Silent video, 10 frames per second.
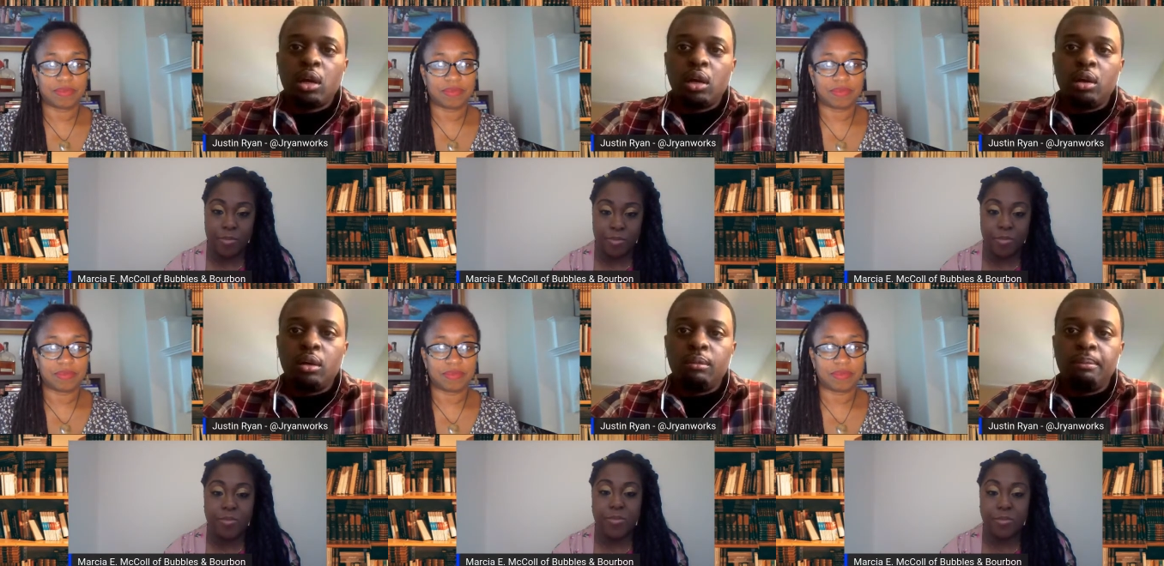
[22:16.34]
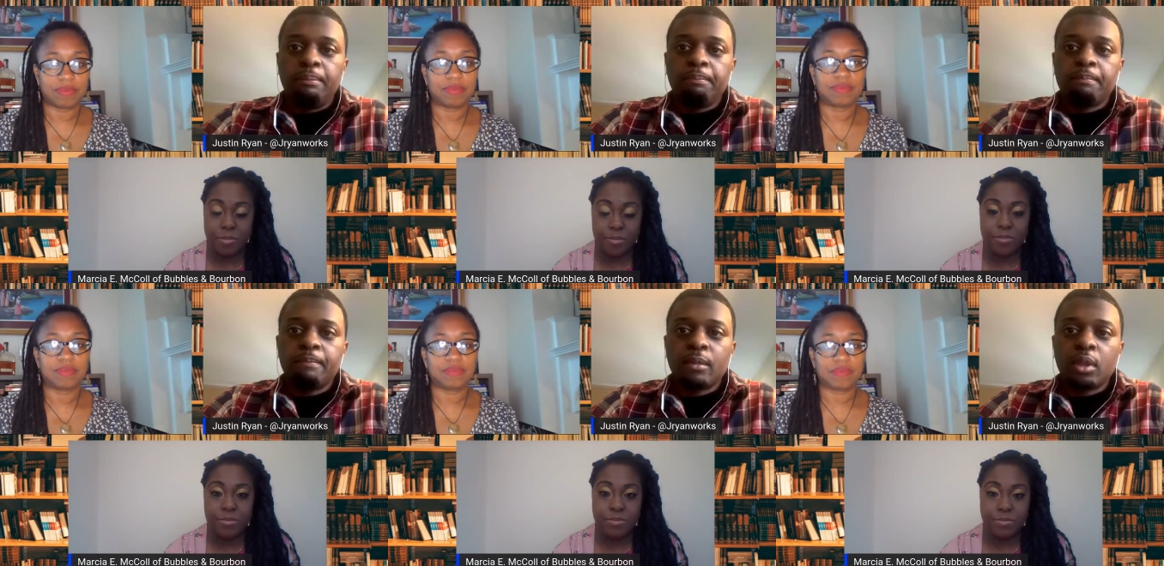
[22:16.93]
Speaker 1: Um,
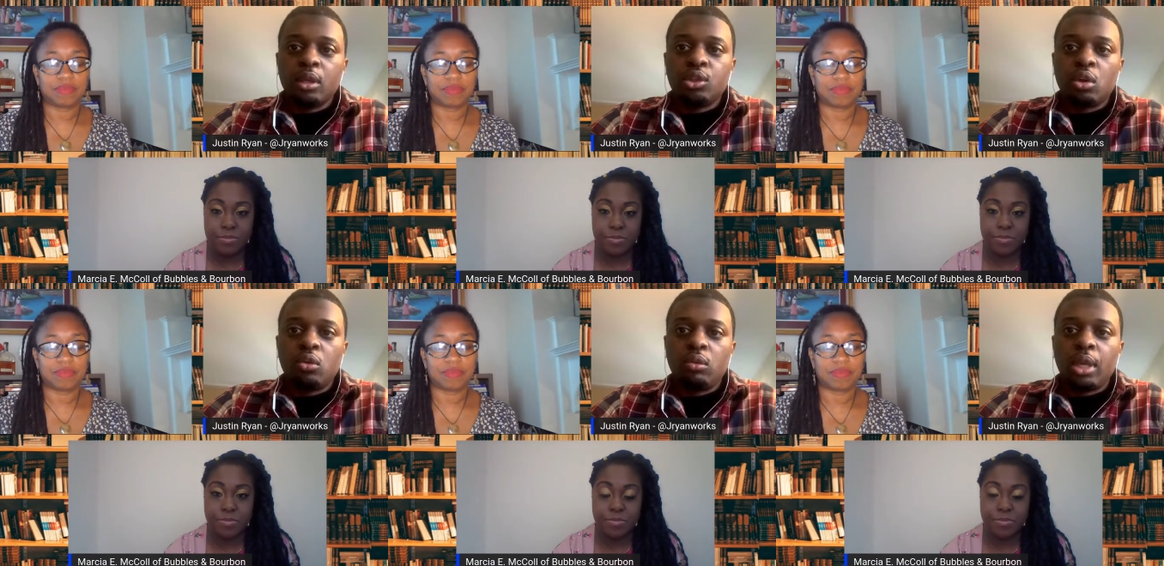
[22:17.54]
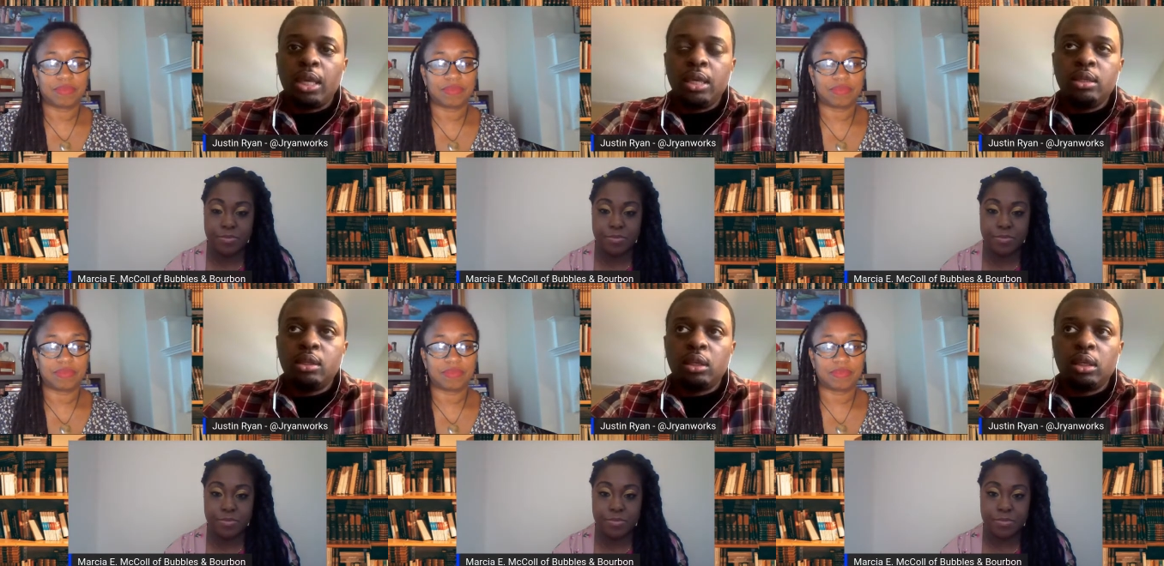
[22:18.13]
so
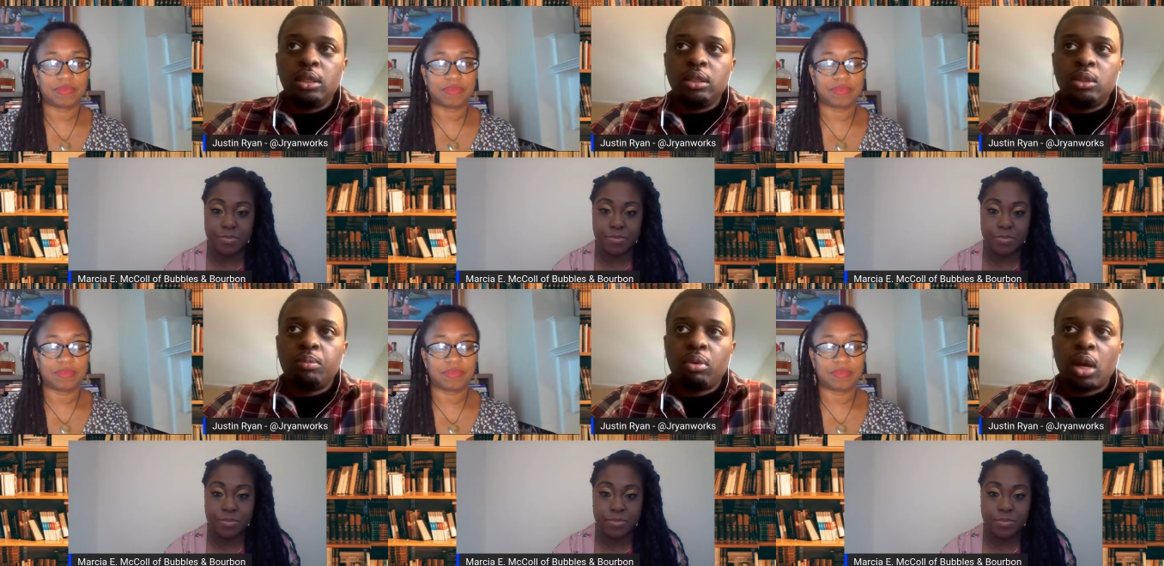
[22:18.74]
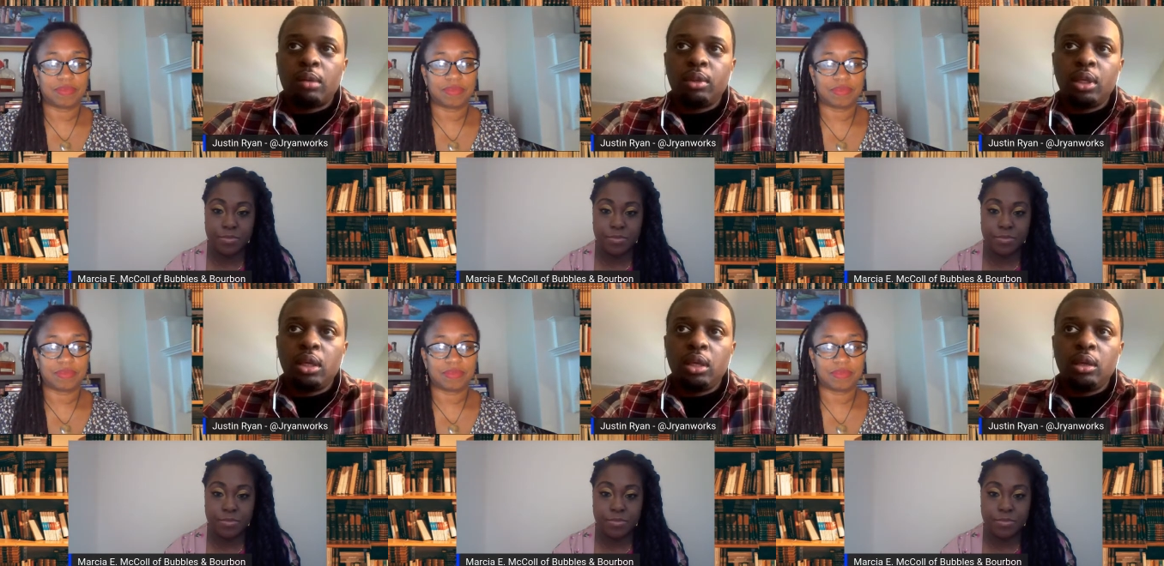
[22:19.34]
he's he's
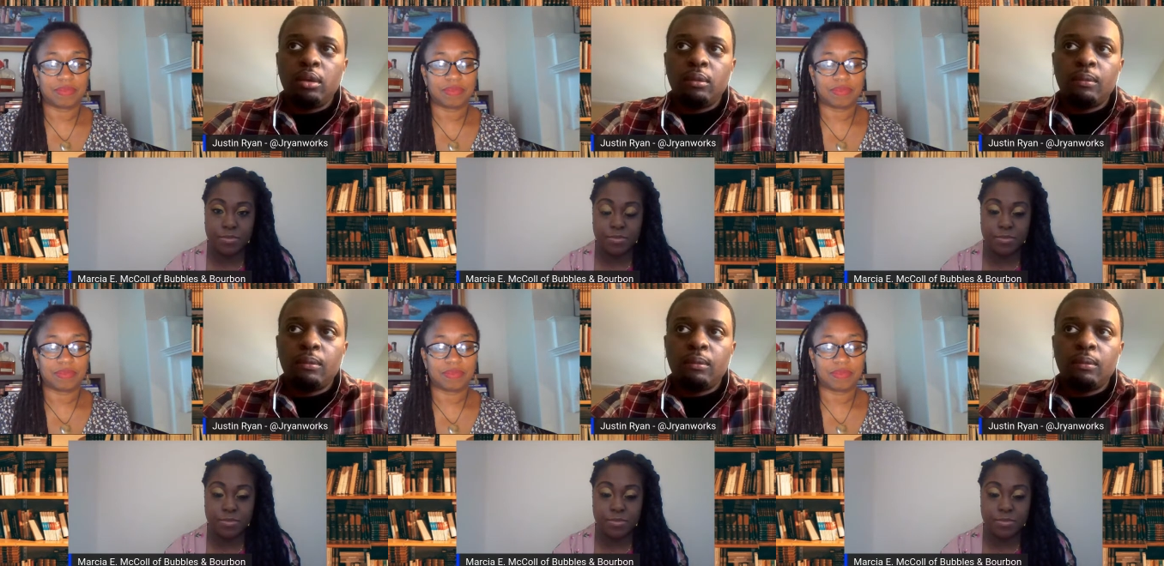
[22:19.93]
probably